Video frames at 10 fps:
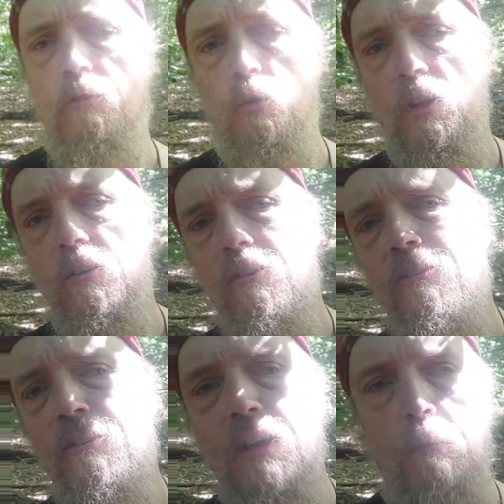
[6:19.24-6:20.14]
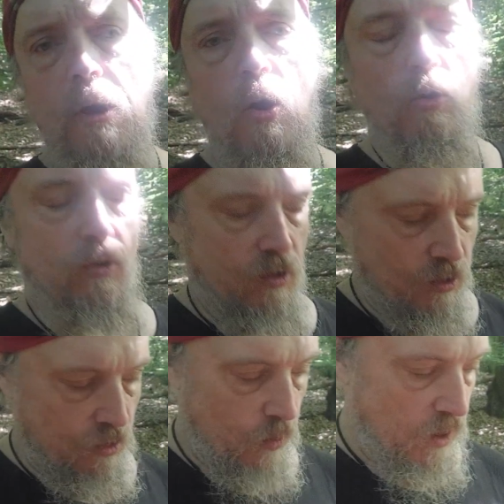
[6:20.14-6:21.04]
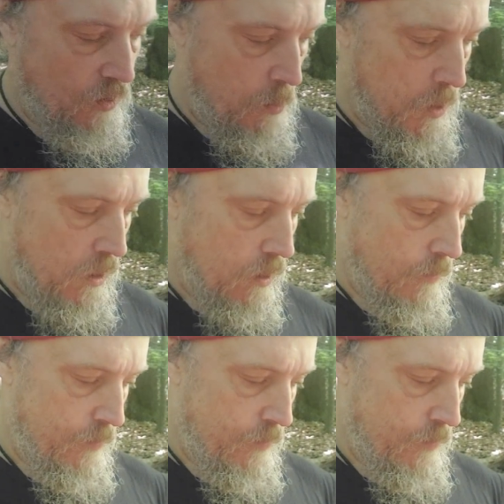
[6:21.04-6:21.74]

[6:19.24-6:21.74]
didn't come out straight in the middle.